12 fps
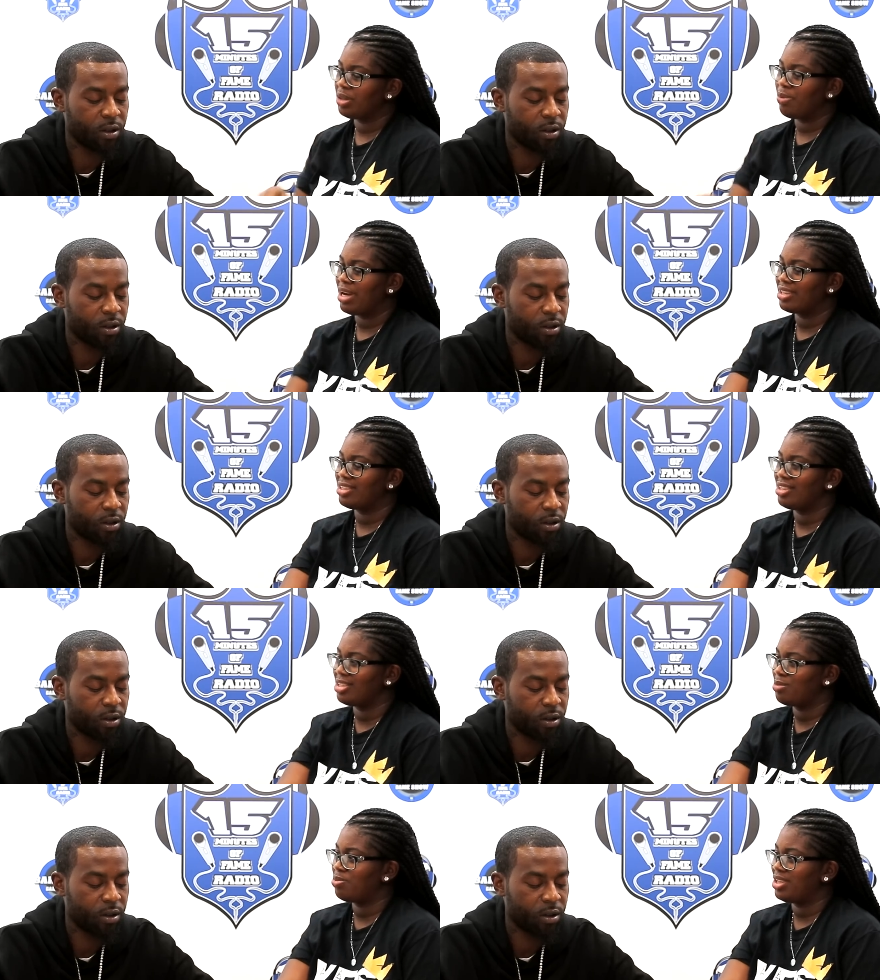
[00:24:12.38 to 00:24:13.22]
Speaker 1: to get back to
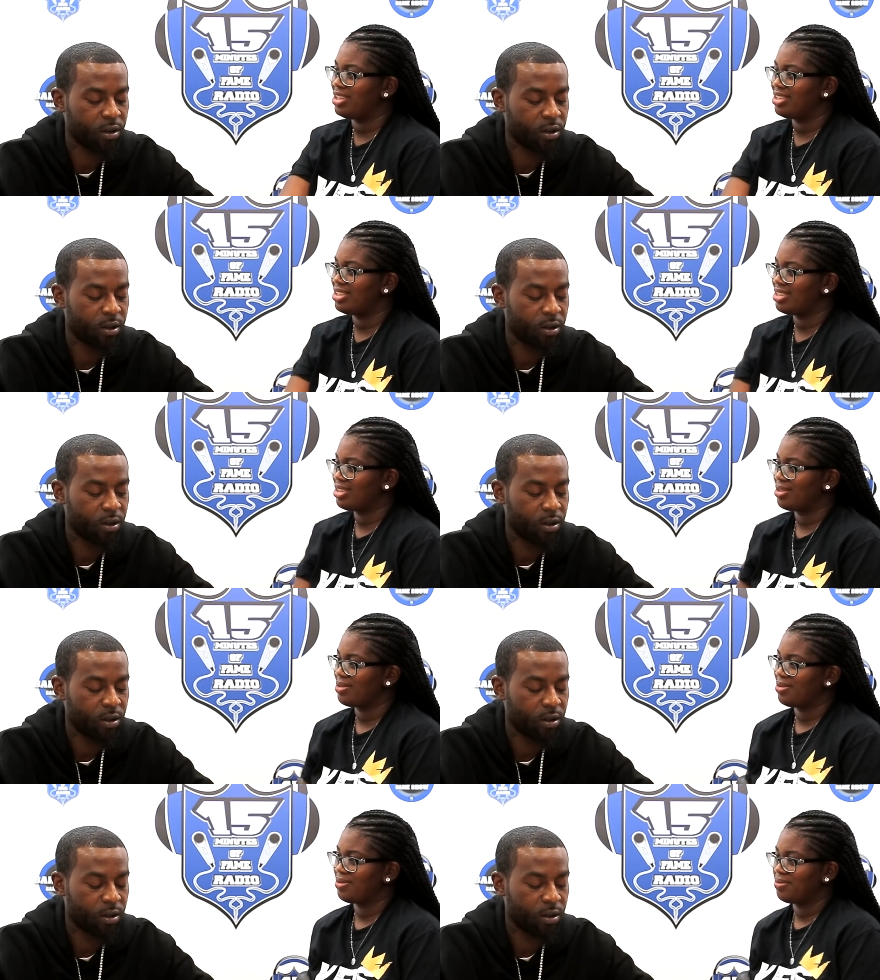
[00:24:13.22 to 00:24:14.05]
this place?
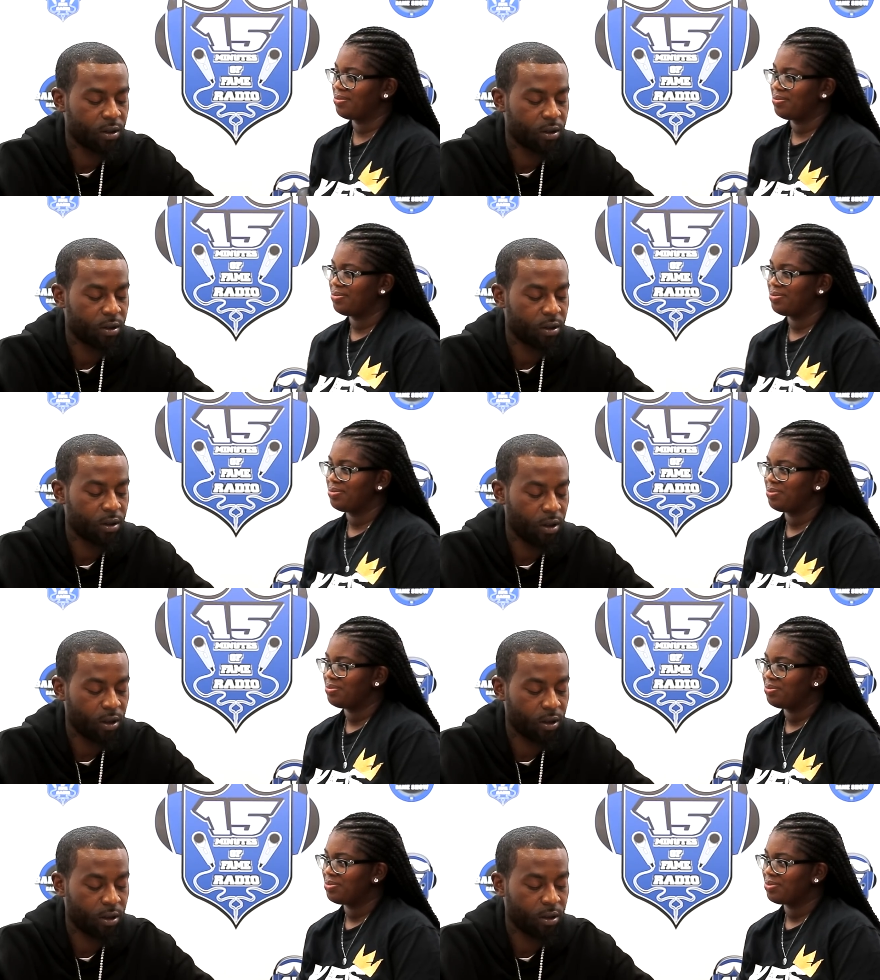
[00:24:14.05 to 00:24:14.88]

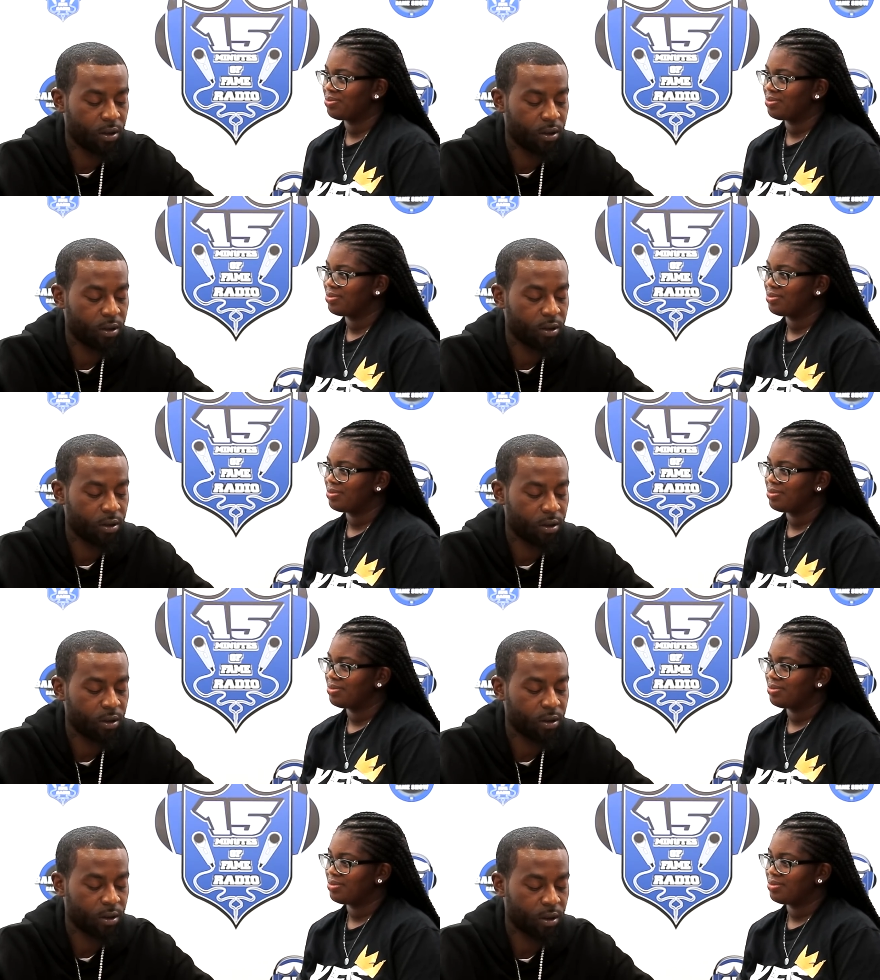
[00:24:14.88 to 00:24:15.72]
Speaker 2: Yeah,
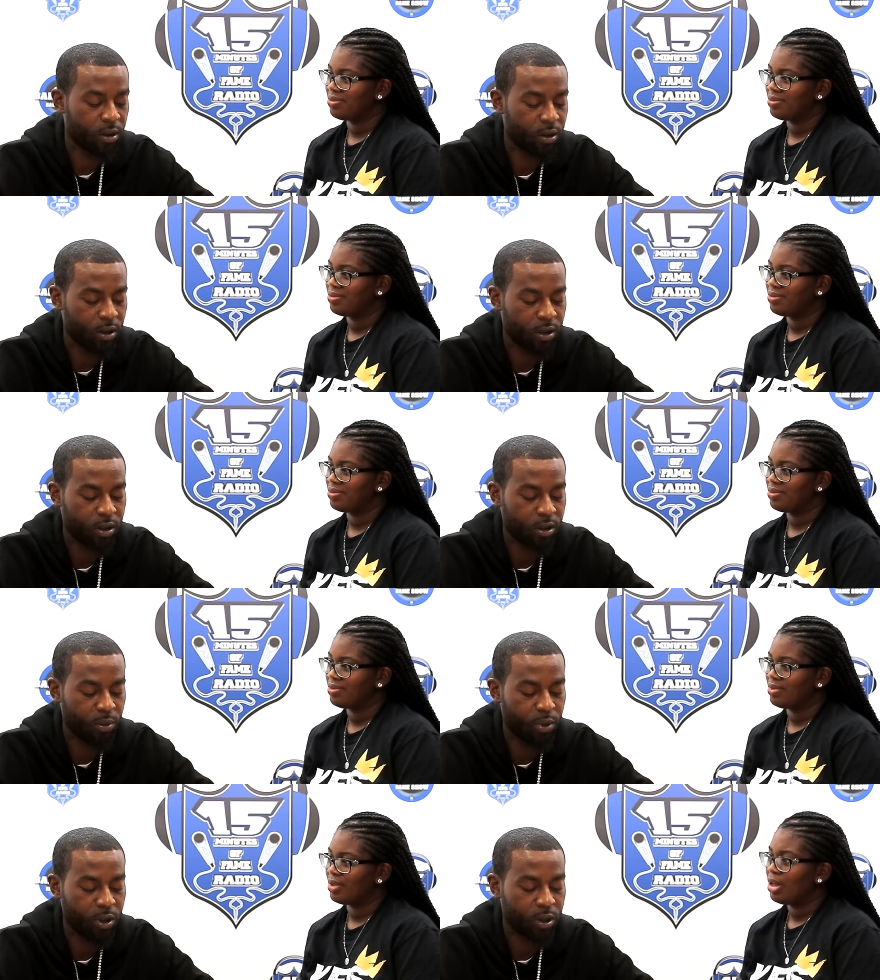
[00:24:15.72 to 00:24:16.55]
this is
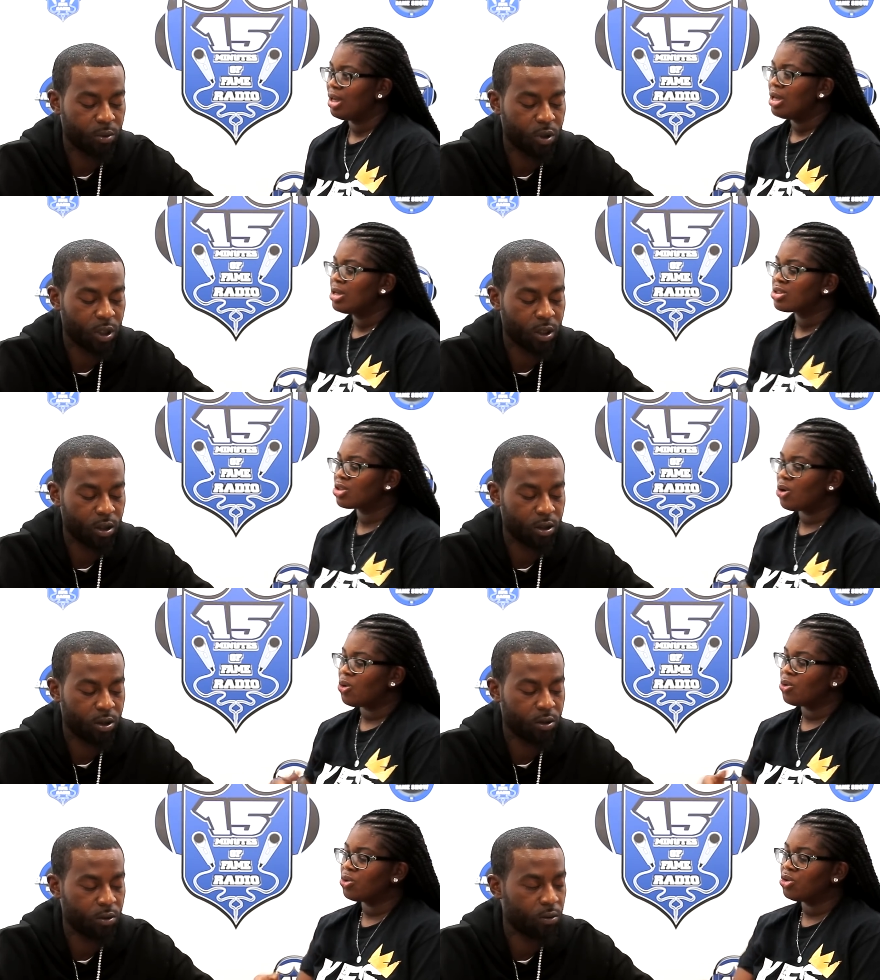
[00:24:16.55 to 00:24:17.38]
the place I'm trying
Speaker 1: to.
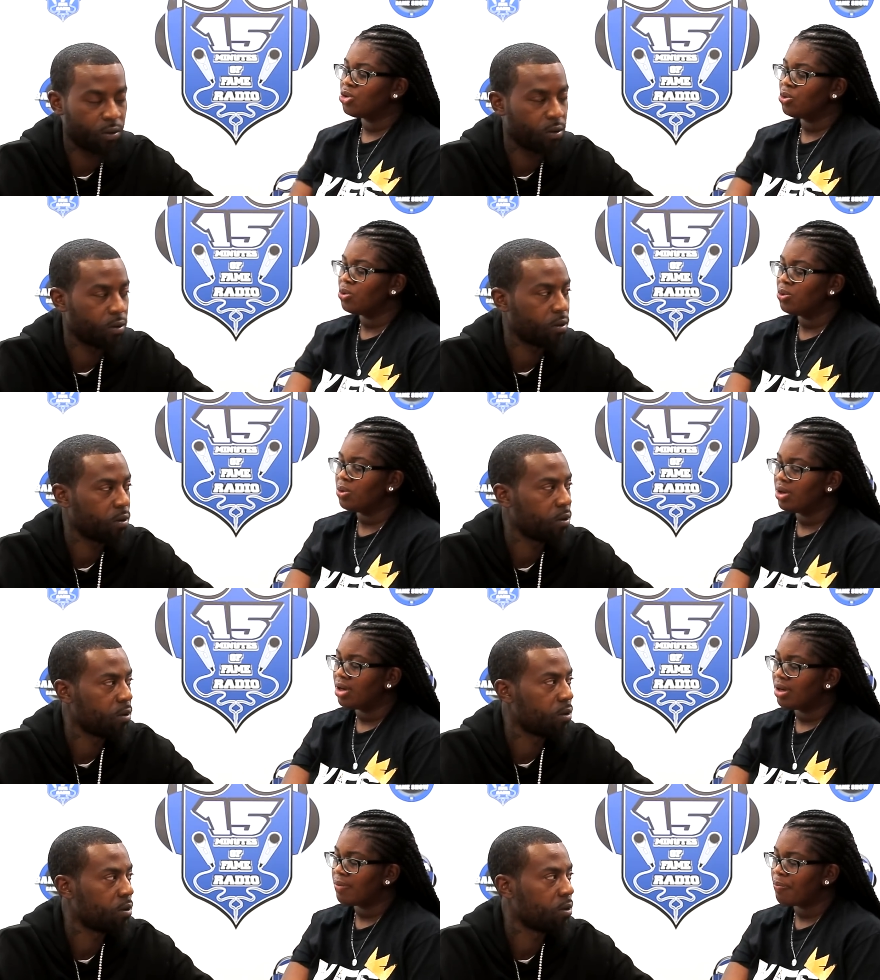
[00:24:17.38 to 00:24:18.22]
So get to. You
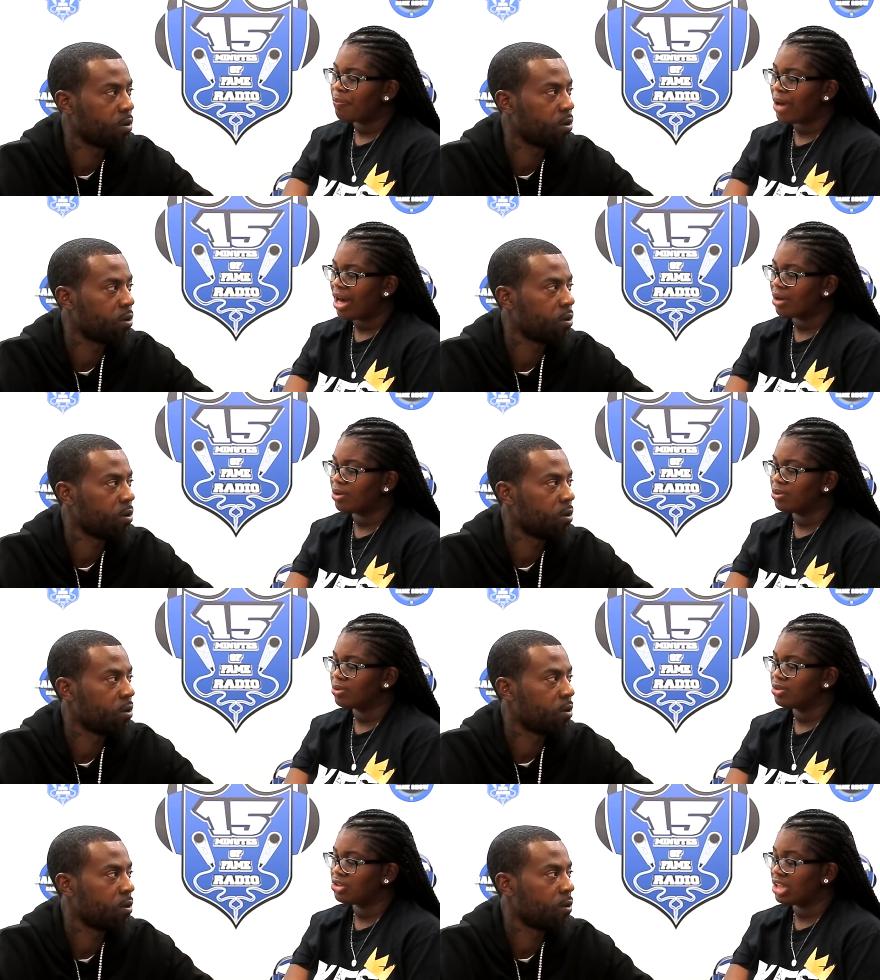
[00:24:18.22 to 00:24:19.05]

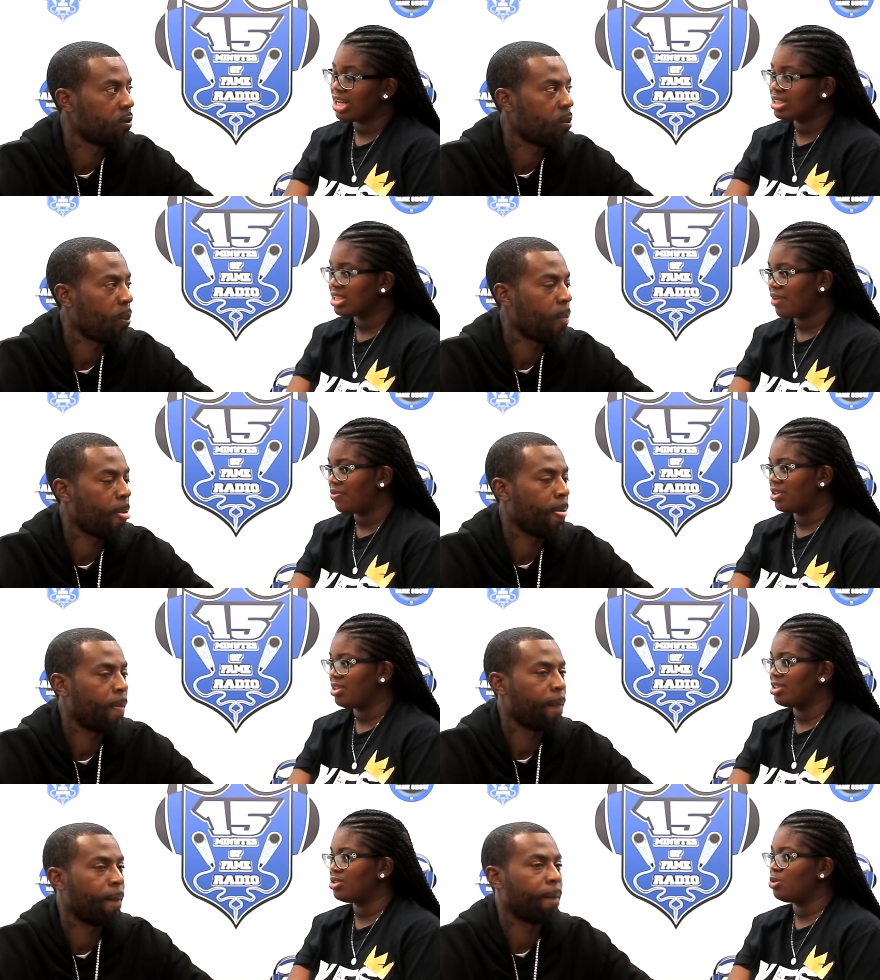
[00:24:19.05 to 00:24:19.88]
battled Chess after
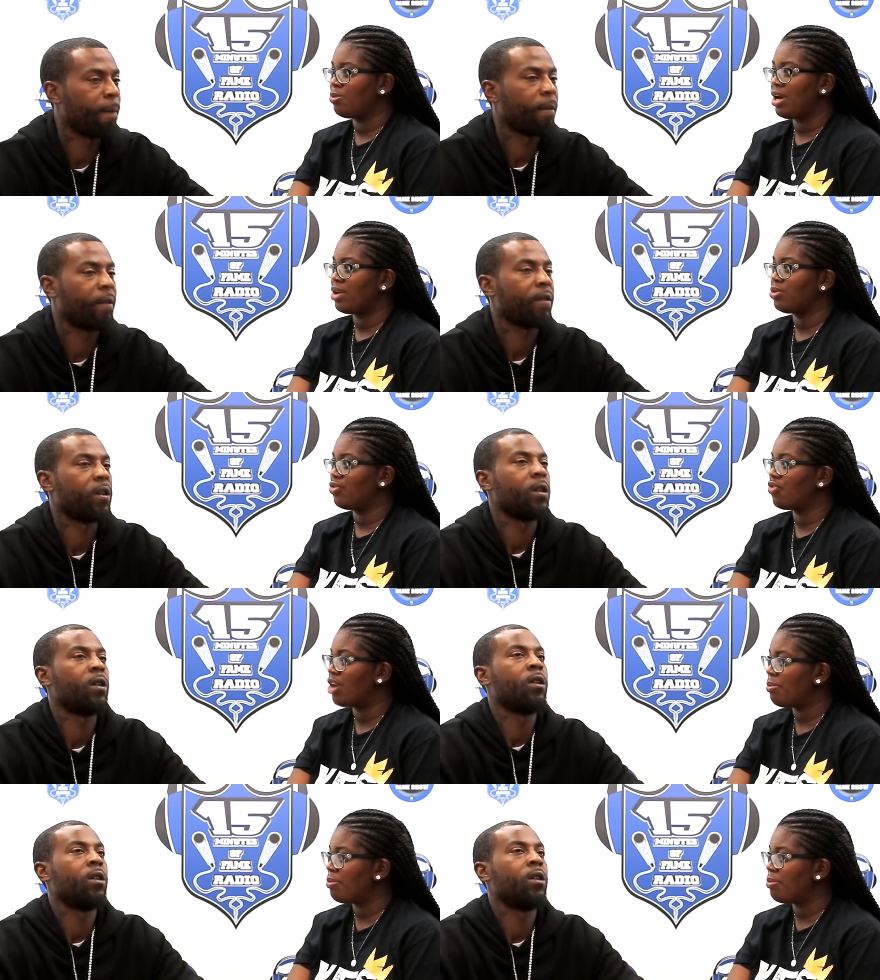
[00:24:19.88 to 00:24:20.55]
this. You battled